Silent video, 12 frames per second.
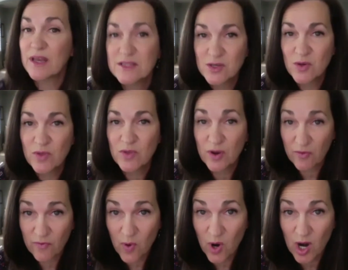And so
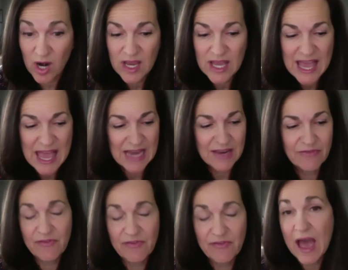therefore, any
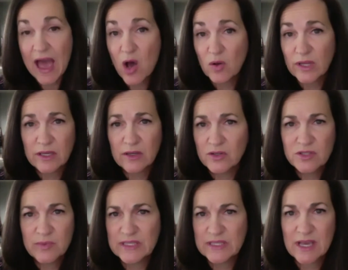vow, like, it
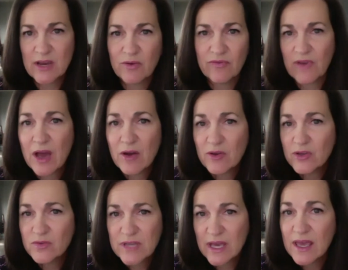used to be a sacred vow
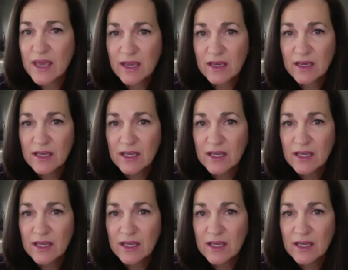you take